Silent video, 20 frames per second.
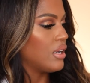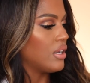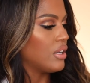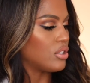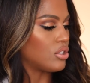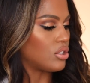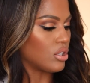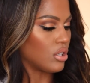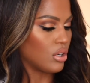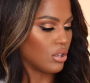
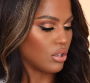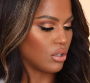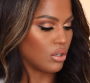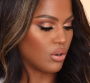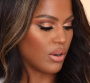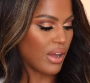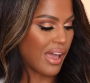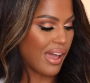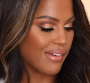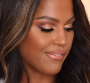
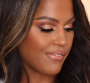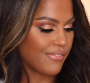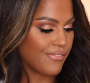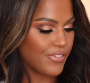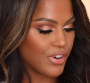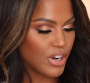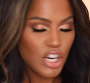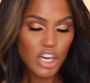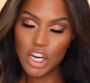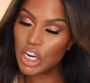So at
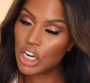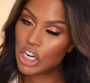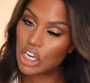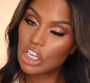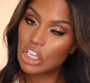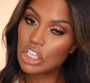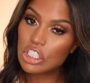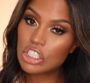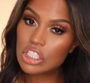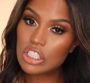
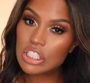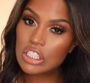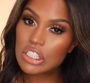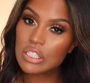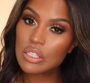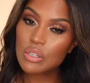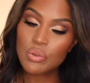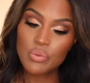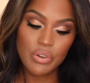first,